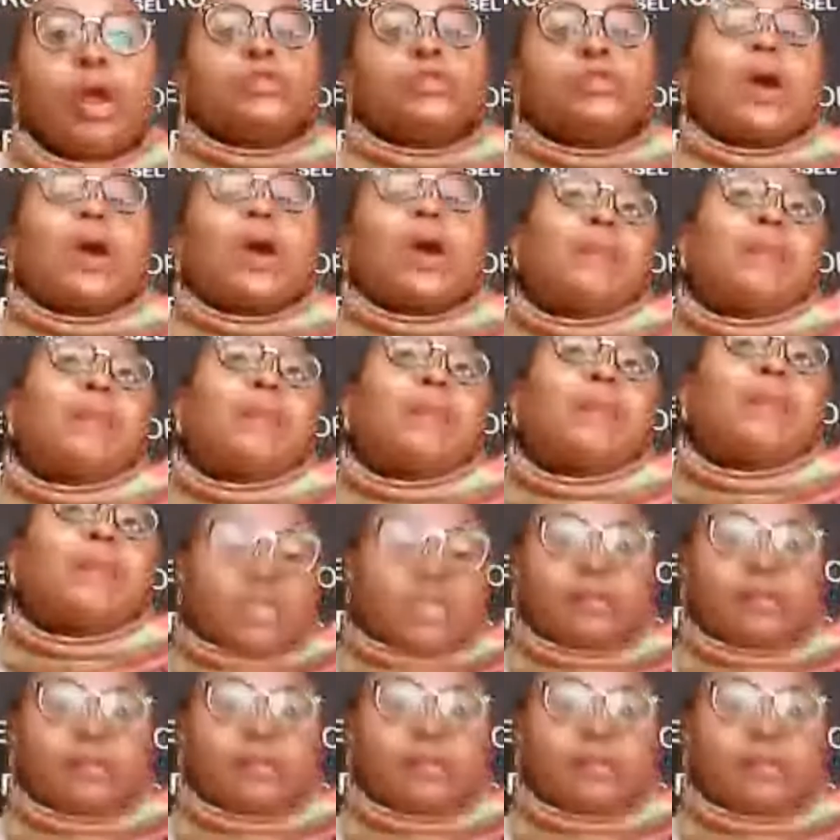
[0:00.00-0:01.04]
So I'm
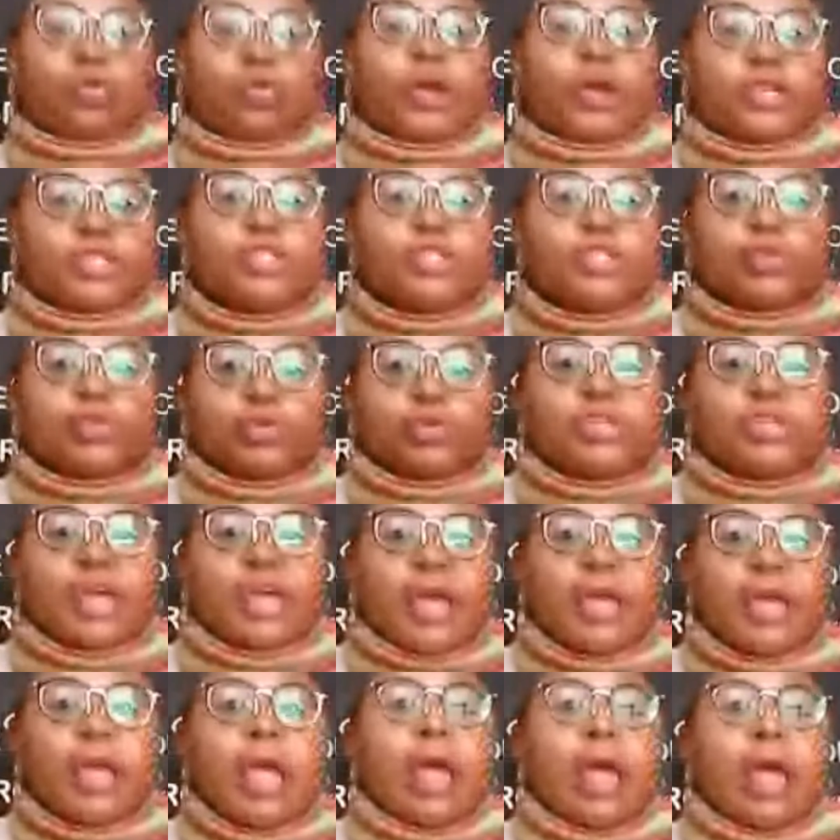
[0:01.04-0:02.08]
asking this question
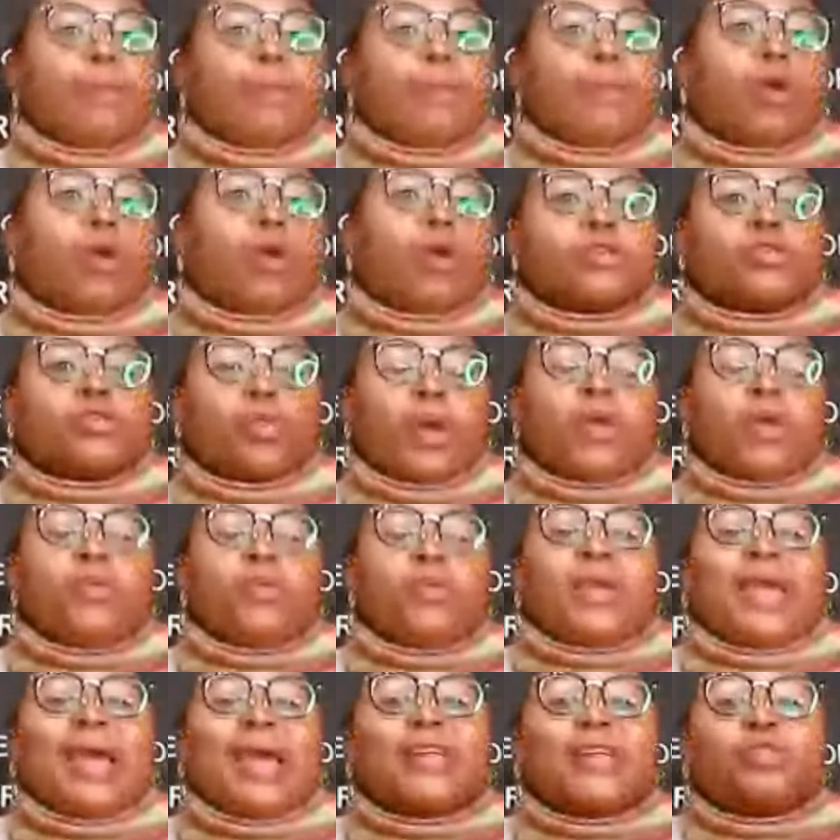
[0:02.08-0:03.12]
today because when
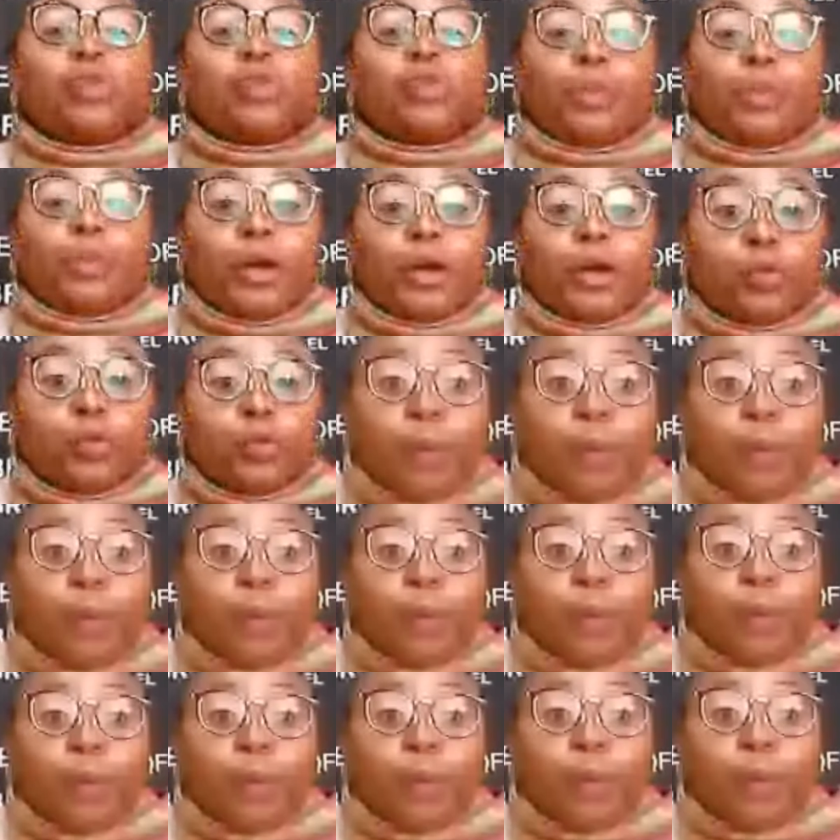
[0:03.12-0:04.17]
we get to a point where
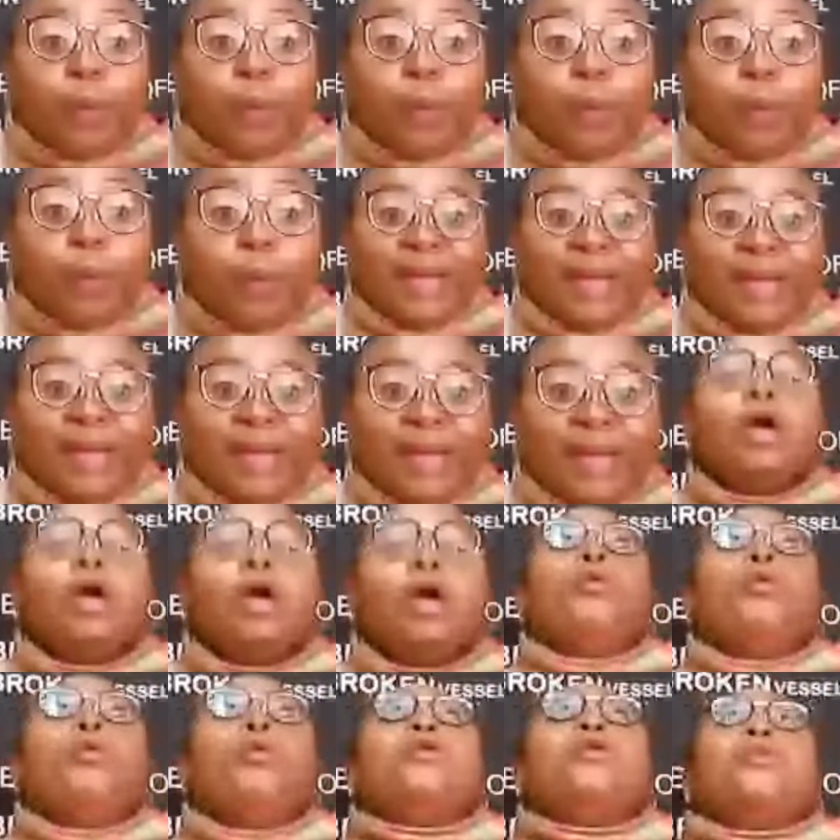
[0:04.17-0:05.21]
people are suicidal,
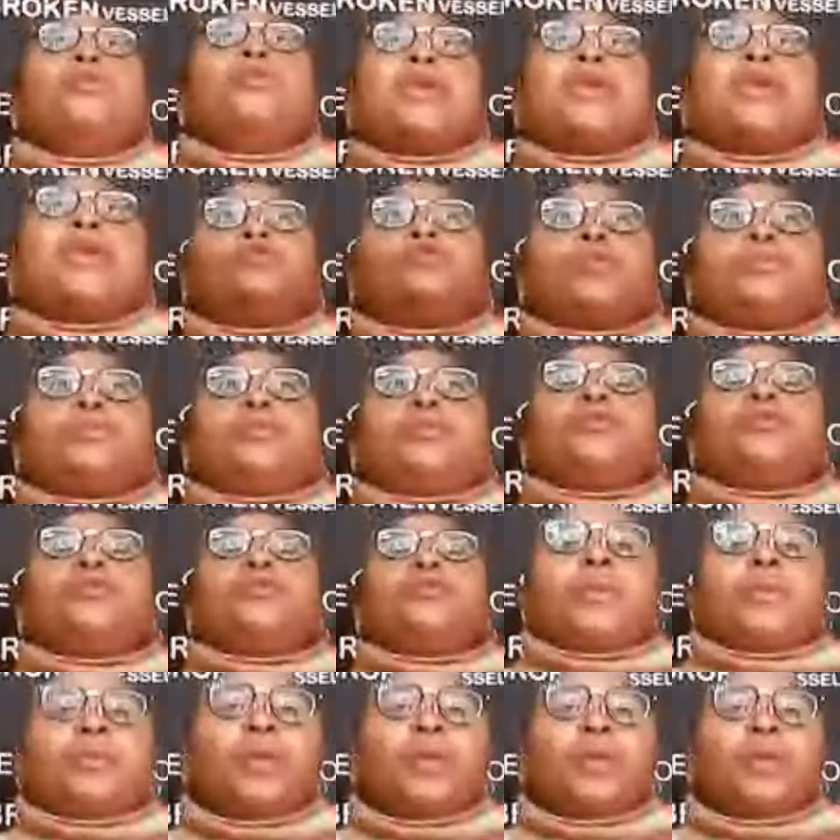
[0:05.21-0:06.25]
when we get to a point
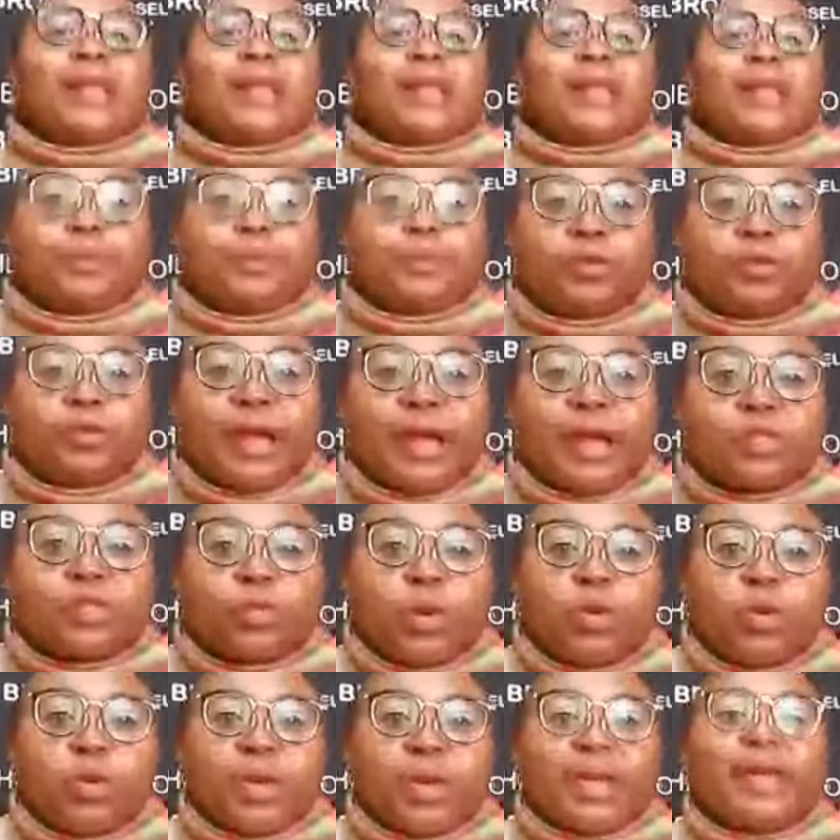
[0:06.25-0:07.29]
where people are depressed,
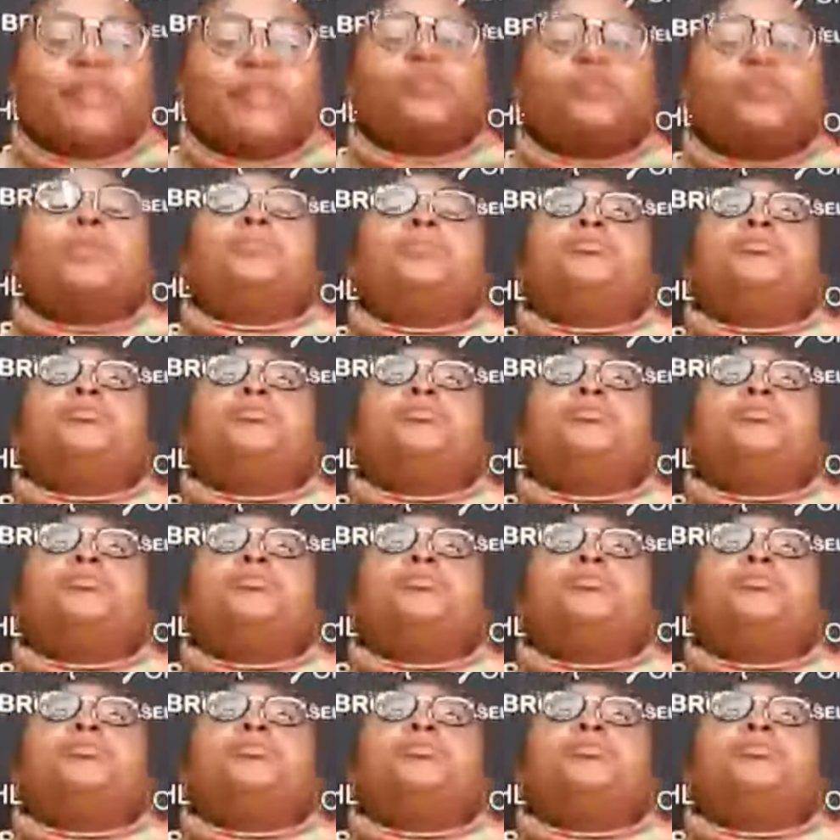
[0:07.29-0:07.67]
when we get to a